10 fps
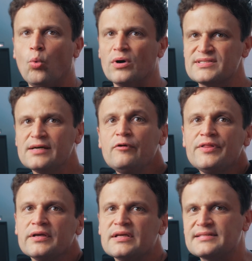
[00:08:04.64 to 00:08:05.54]
Once
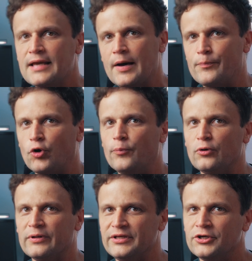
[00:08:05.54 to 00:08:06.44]
everything is set up
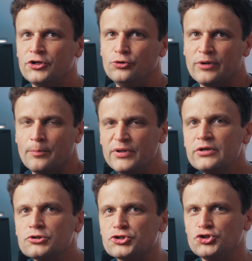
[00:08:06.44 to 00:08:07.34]
properly, you can
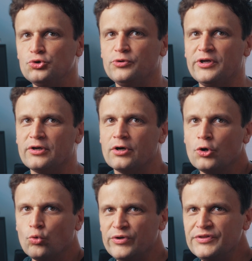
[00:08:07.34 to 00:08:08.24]
begin shooting.
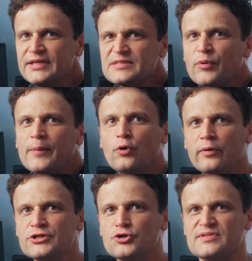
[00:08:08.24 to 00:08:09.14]
With these
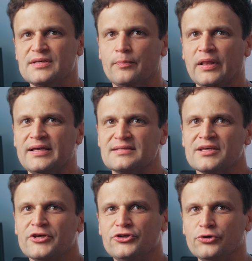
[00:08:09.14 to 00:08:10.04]
preparations in place,
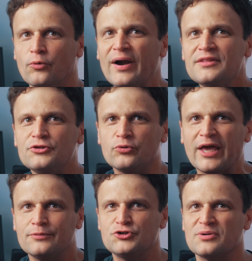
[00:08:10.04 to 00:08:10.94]
you're ready to
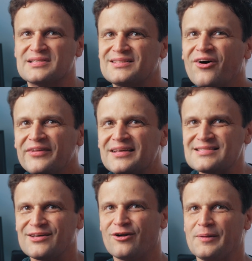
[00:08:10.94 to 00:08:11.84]
capture stunning
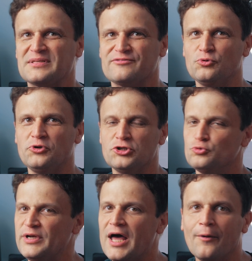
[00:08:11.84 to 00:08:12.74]
Starlapse footage
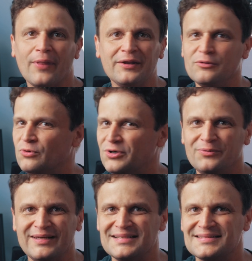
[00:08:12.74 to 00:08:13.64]
without any
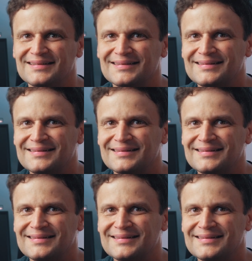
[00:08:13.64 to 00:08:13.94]
worries.